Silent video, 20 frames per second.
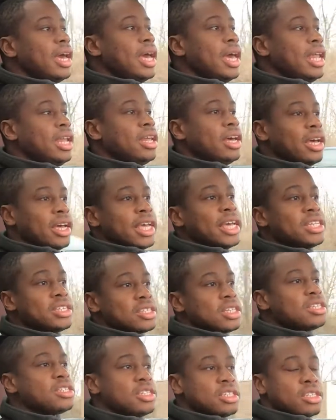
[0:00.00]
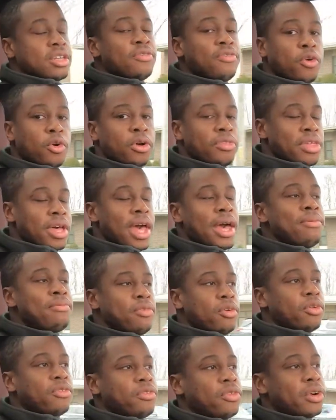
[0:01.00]
and I guess this is the
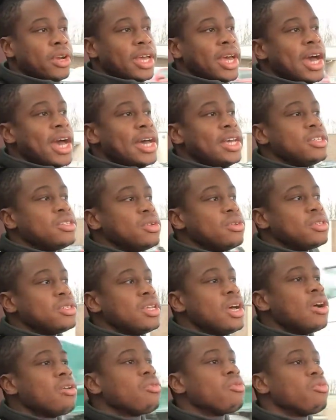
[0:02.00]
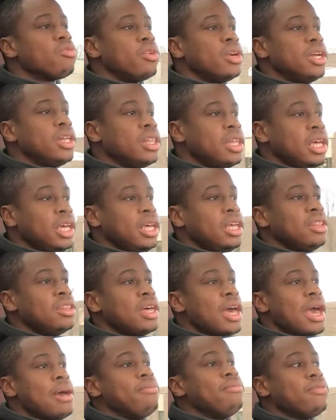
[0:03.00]
M440i, so it's not really
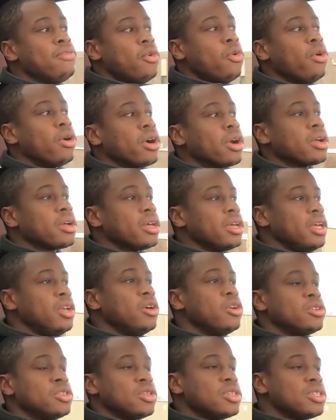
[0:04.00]
the M4, so